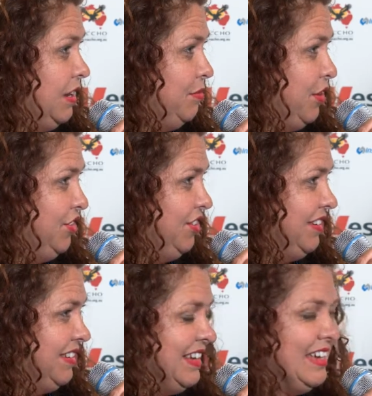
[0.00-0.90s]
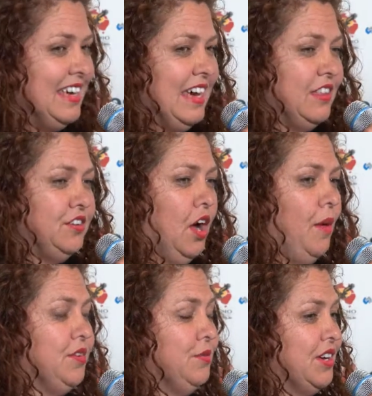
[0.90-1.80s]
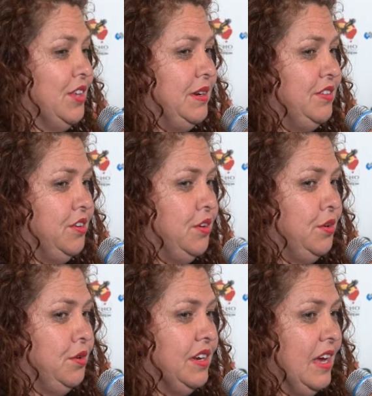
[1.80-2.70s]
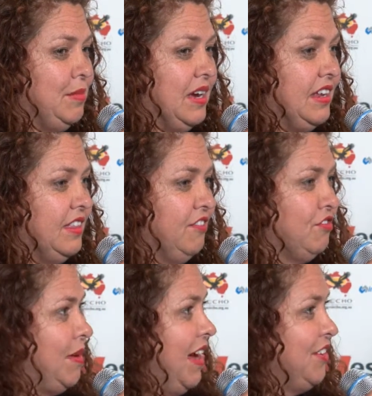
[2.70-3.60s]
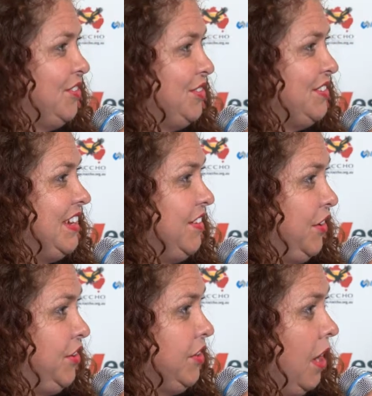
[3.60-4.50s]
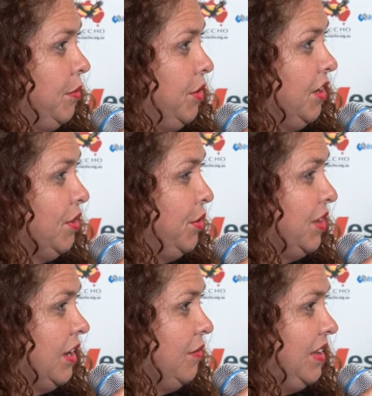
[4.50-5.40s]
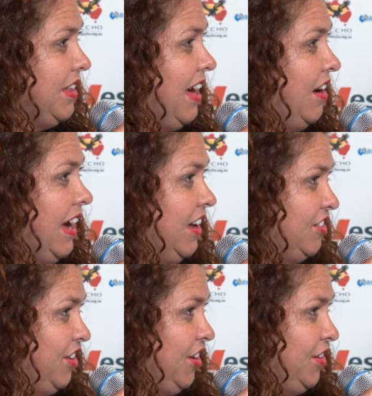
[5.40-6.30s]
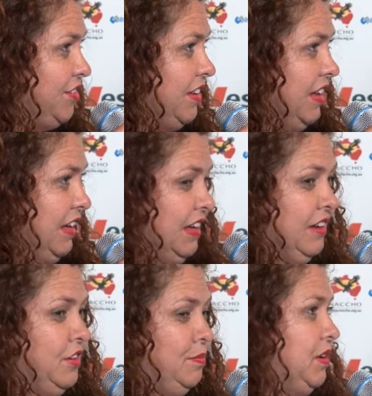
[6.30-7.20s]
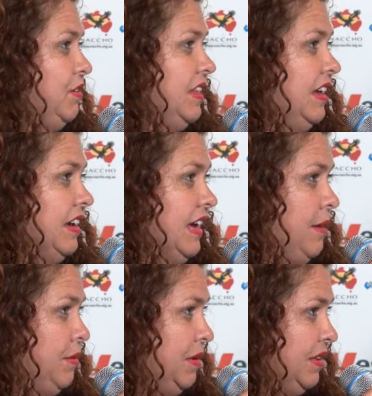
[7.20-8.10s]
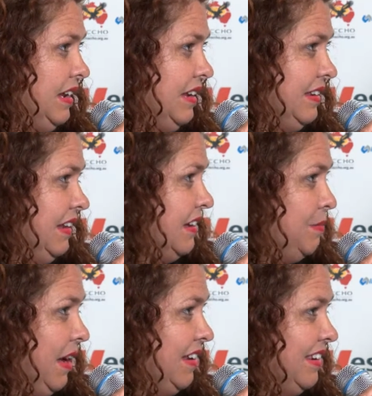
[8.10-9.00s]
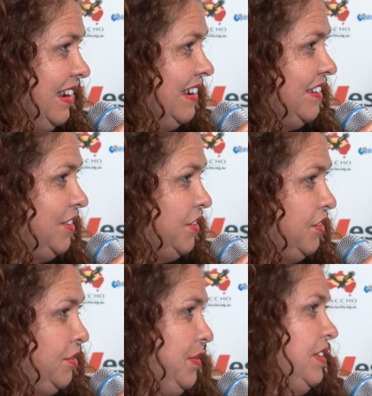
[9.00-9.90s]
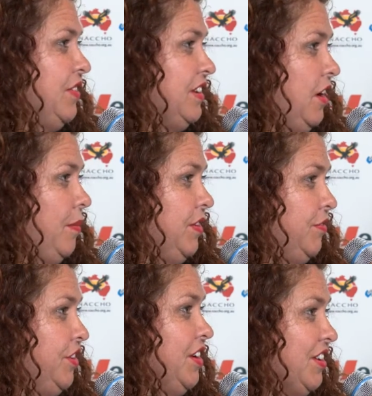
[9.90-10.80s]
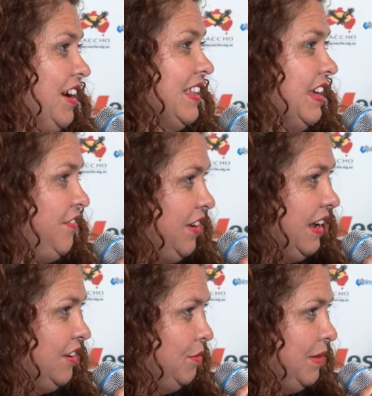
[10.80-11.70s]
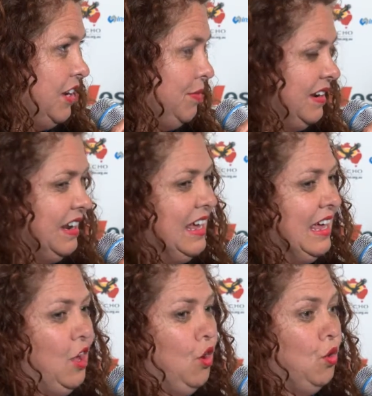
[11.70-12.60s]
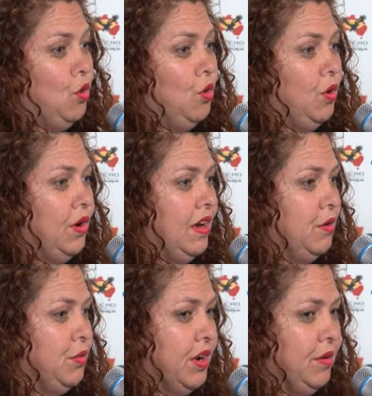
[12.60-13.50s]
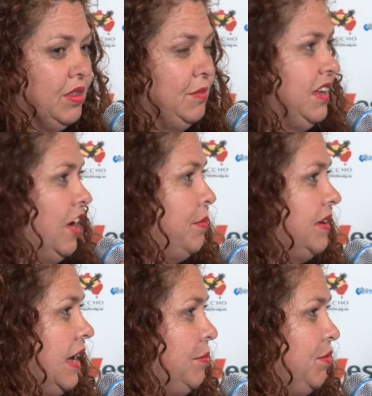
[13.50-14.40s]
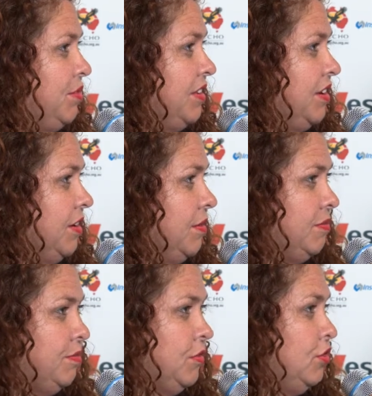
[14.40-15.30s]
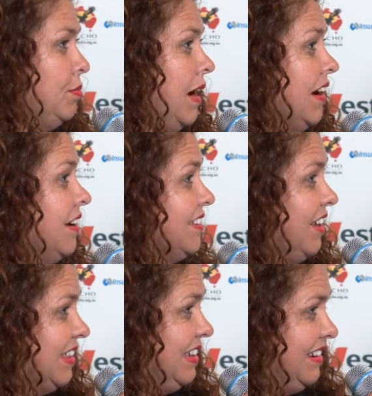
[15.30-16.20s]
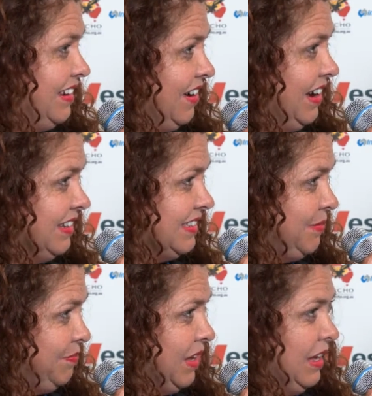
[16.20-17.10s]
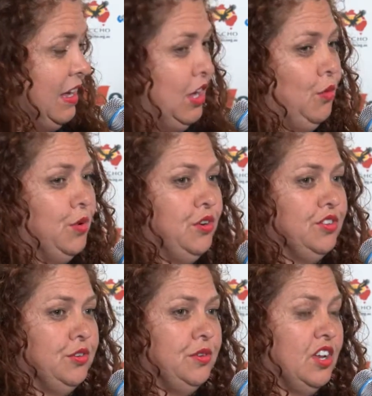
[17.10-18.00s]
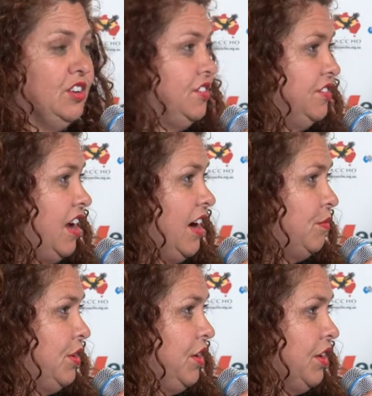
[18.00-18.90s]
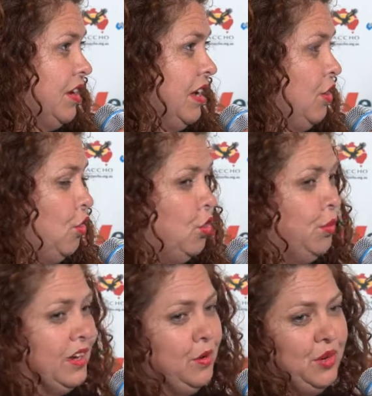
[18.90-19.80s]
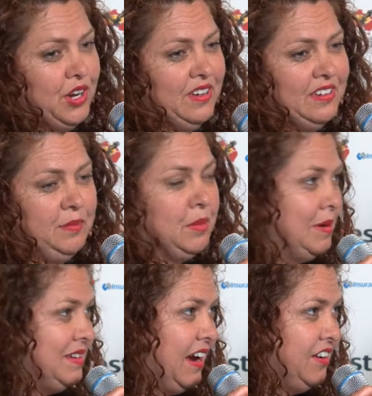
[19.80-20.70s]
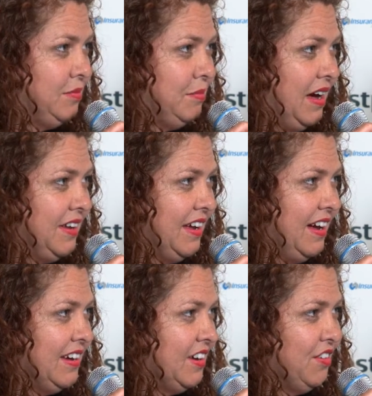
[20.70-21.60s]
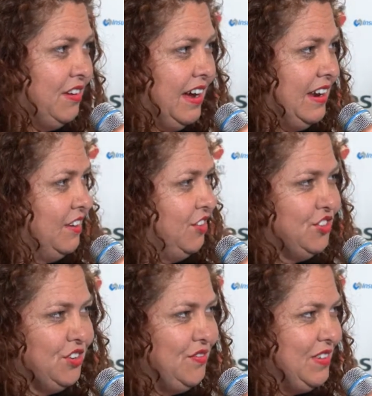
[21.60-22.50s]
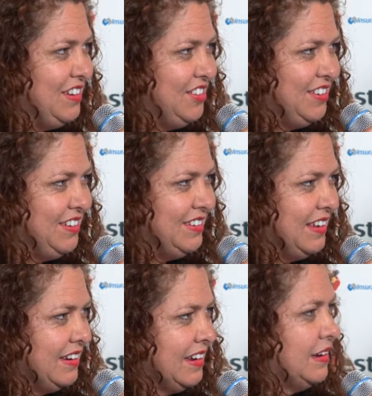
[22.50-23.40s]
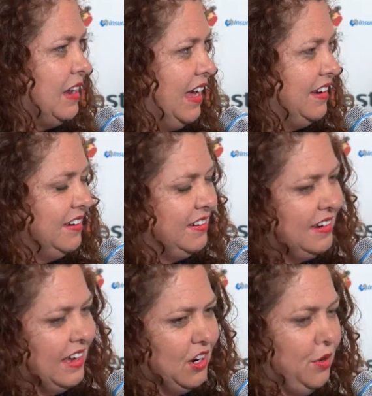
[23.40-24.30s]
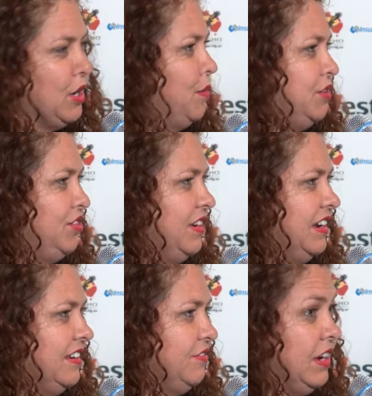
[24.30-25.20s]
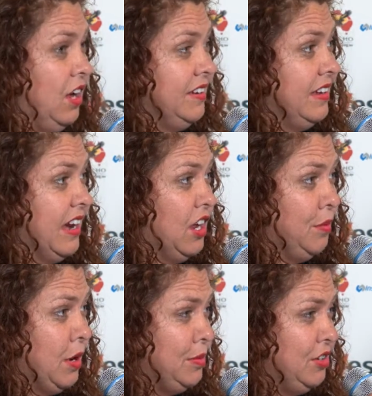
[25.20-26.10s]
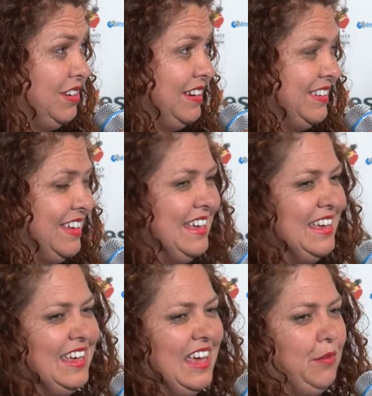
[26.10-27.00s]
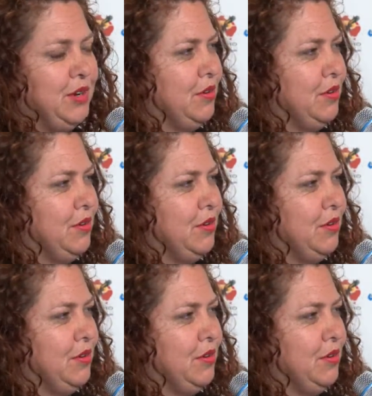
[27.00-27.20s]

approaches, and the types of work that we do can be anything from outsourced CFO type work, working with our ACCHOs to build their capabilities and capacity to do specific types of work like their financial management, or working with them to help enable the new markets like the NDIS. Yes. We also do a lot of design work, or we can work as an implementation partner in creating joint ventures and economic opportunities, realising economic opportunities, and we